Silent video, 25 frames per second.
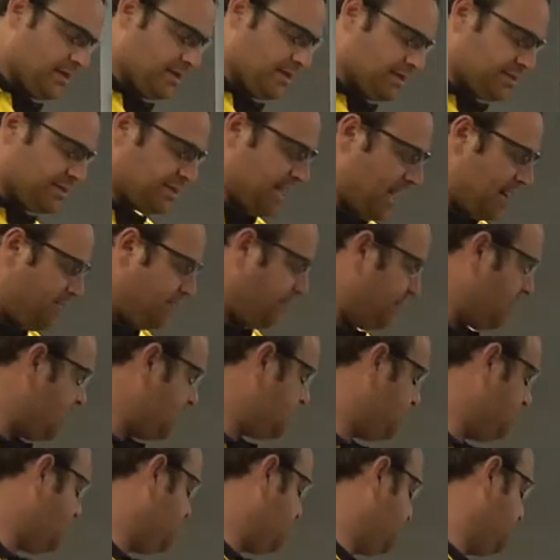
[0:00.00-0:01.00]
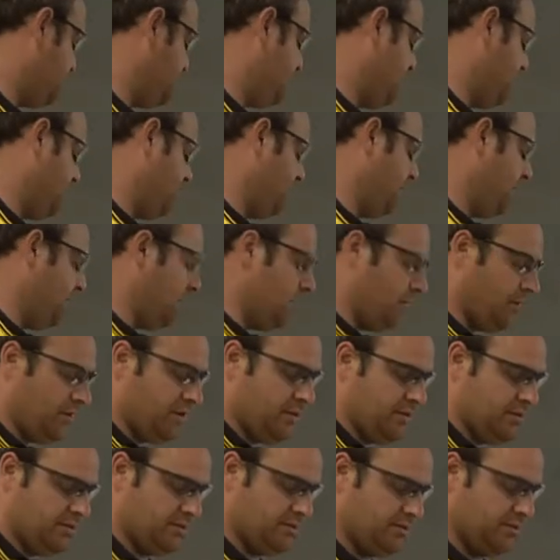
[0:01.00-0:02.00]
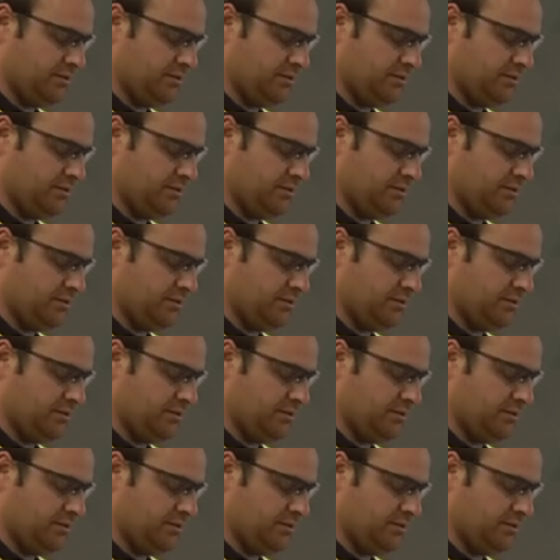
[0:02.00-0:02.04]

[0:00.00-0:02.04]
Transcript: Same process as before.